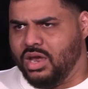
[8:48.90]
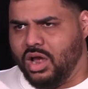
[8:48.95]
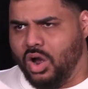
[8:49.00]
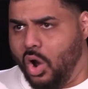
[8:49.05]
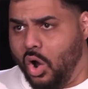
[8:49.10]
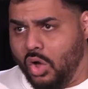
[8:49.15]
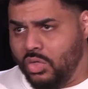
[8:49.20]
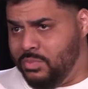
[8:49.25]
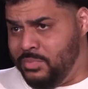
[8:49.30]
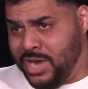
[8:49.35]

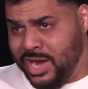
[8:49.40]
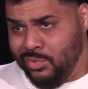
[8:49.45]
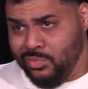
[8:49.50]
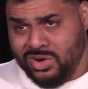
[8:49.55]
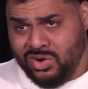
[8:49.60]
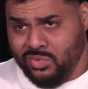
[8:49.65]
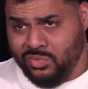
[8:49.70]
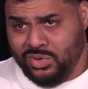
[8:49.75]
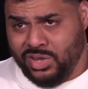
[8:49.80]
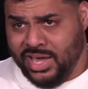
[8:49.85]
all the men, I
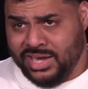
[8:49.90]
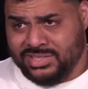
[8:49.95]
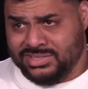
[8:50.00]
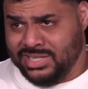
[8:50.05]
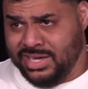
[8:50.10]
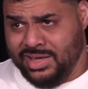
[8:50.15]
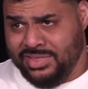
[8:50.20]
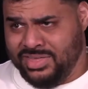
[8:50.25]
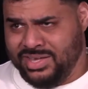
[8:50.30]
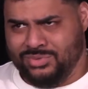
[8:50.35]
went over I
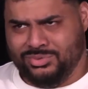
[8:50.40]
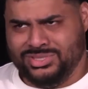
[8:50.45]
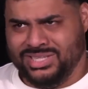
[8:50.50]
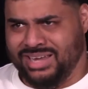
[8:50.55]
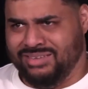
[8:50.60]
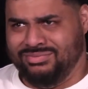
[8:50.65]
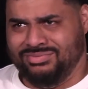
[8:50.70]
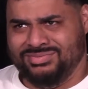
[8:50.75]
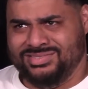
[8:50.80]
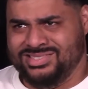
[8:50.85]
think it was
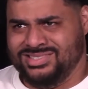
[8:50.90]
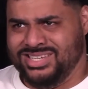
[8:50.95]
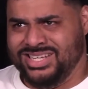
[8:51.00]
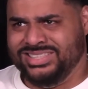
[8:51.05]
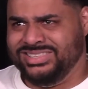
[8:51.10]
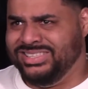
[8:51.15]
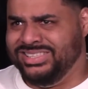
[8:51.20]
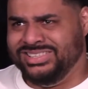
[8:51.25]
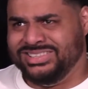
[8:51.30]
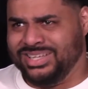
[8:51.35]
like
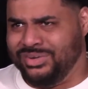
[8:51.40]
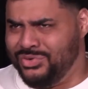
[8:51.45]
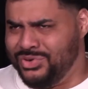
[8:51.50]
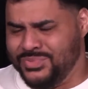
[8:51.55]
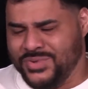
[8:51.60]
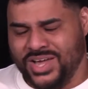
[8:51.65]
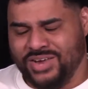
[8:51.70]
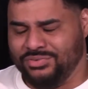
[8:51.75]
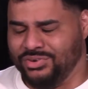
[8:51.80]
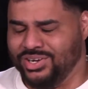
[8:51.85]
60 to 70
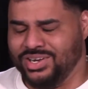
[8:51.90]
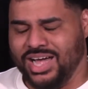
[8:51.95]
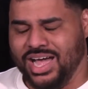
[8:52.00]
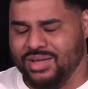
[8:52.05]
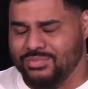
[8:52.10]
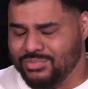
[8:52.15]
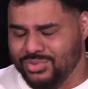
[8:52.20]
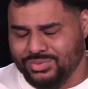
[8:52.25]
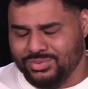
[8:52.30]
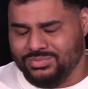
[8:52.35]
men, I
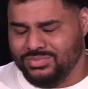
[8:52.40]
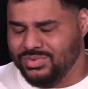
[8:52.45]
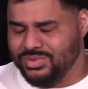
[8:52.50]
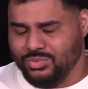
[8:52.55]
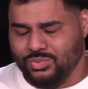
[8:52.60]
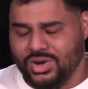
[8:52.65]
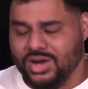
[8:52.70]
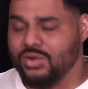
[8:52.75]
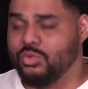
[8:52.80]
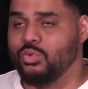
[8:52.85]
forgot, but
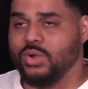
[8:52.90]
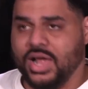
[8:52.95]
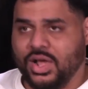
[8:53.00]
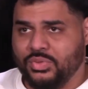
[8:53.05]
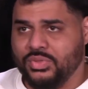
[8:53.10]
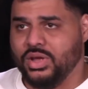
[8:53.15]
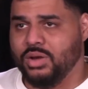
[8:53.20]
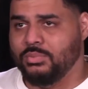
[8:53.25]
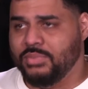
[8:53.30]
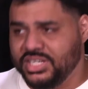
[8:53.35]
we're around
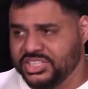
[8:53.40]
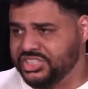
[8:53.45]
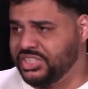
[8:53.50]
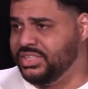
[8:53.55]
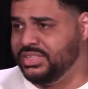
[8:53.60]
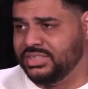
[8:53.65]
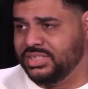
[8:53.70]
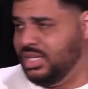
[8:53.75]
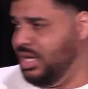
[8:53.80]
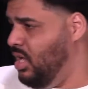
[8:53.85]
their
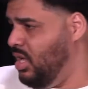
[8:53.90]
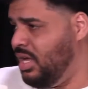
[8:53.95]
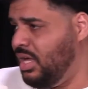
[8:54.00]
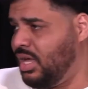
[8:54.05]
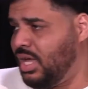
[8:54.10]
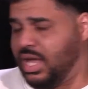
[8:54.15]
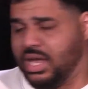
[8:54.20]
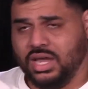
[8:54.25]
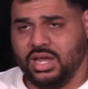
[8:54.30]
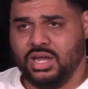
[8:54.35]
missions,
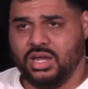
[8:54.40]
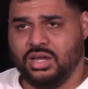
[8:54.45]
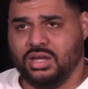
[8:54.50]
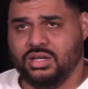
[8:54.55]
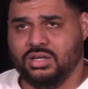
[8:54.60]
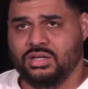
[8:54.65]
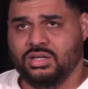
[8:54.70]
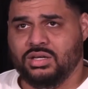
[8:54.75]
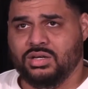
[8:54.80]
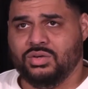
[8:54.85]

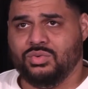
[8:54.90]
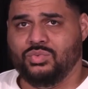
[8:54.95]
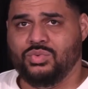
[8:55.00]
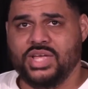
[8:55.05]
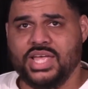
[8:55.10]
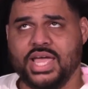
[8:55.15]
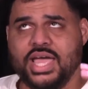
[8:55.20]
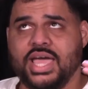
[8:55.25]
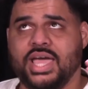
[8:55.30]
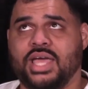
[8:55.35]
and
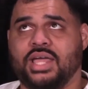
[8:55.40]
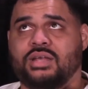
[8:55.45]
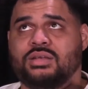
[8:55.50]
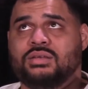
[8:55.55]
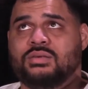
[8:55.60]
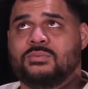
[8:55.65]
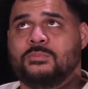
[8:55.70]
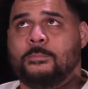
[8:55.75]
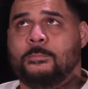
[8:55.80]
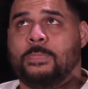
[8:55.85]
we had,
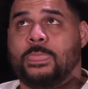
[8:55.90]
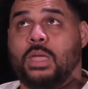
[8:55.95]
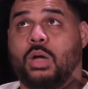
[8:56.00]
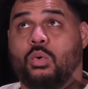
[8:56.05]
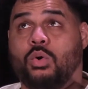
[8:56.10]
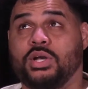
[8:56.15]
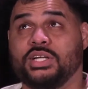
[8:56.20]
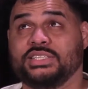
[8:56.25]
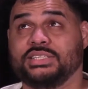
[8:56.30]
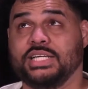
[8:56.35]
I
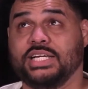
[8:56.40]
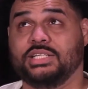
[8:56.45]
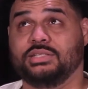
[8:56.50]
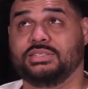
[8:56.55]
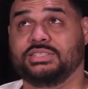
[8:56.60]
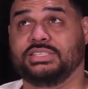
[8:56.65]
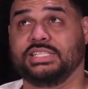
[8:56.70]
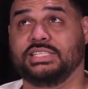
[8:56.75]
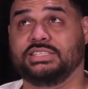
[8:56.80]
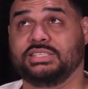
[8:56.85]
want to say
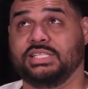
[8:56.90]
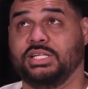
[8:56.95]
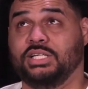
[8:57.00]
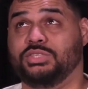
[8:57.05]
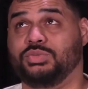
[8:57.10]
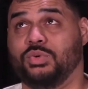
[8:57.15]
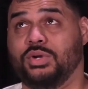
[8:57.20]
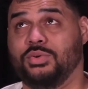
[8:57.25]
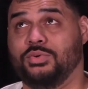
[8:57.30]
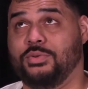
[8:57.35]
16 to
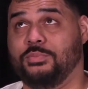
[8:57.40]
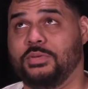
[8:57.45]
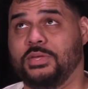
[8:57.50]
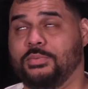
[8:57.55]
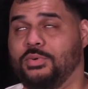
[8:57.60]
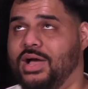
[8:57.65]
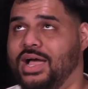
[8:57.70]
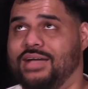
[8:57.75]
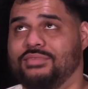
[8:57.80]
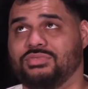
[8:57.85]
21
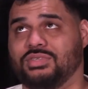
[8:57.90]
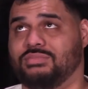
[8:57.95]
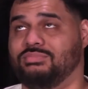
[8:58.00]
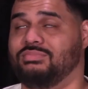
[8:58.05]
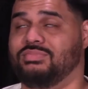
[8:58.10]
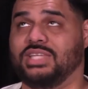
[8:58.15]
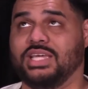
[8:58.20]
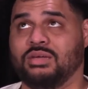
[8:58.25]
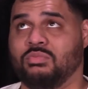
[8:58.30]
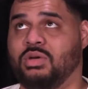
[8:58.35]
people. I have to
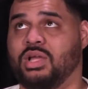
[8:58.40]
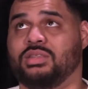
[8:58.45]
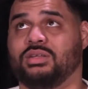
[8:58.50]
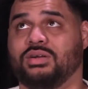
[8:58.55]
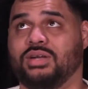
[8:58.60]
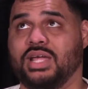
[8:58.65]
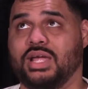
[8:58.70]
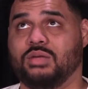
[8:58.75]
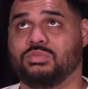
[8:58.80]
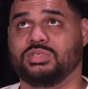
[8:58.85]
think about their
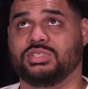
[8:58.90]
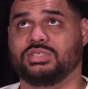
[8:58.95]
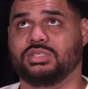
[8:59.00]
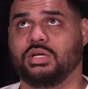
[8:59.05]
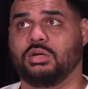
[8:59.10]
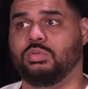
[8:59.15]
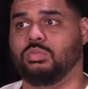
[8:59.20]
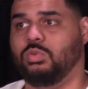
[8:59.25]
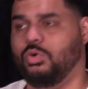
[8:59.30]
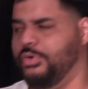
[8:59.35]
names and
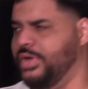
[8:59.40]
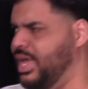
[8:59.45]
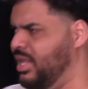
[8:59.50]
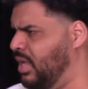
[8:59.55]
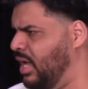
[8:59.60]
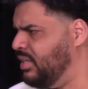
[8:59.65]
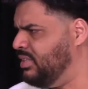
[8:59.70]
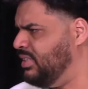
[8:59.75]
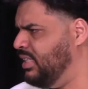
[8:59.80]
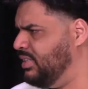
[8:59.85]
stuff, but we had
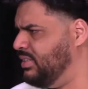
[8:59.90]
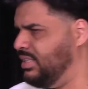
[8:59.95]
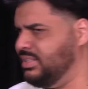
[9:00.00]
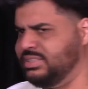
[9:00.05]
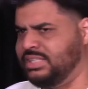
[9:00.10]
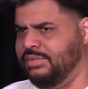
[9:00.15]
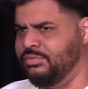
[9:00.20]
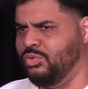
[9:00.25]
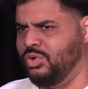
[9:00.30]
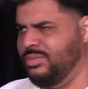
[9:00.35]
like 6 to
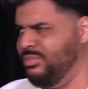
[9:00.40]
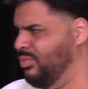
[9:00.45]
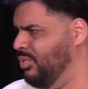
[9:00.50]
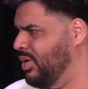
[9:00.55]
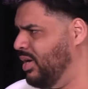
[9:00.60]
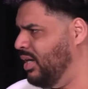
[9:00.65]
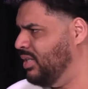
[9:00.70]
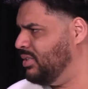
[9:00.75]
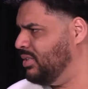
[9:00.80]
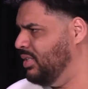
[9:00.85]
7 women
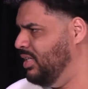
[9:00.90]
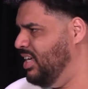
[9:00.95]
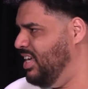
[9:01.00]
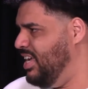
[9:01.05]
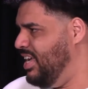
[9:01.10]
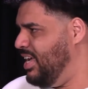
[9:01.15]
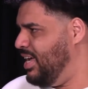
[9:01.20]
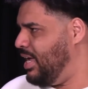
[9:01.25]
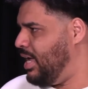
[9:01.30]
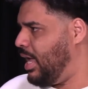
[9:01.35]
with us,
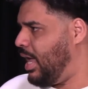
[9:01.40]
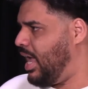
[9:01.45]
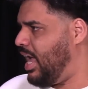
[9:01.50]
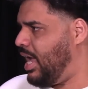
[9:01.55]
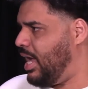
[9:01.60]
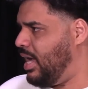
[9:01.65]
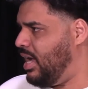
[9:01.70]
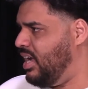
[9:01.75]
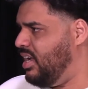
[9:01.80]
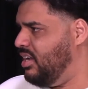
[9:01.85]

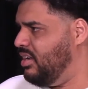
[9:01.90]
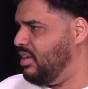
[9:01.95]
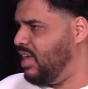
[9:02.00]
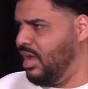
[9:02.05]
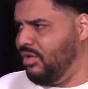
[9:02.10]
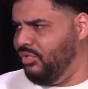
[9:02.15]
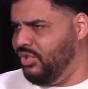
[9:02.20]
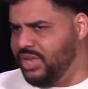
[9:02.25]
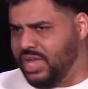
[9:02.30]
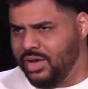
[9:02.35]
and
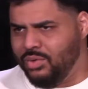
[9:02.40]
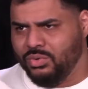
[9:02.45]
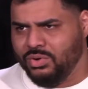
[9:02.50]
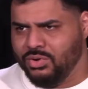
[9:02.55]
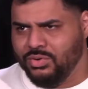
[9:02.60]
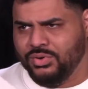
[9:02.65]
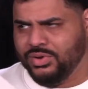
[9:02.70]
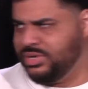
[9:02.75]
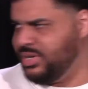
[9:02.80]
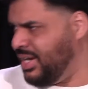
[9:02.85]
every day we
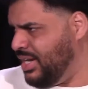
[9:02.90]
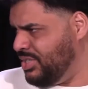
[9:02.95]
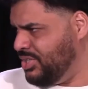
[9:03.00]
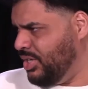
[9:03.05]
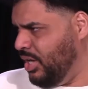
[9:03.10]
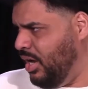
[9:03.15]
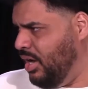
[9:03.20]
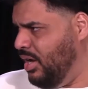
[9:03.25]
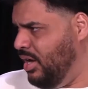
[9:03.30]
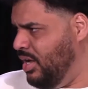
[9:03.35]
were in
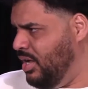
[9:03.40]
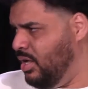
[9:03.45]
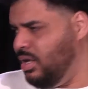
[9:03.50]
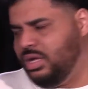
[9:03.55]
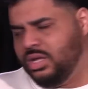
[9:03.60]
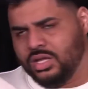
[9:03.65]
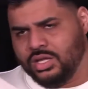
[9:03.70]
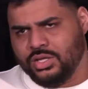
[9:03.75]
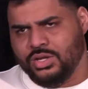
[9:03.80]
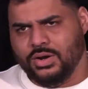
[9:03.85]
danger. You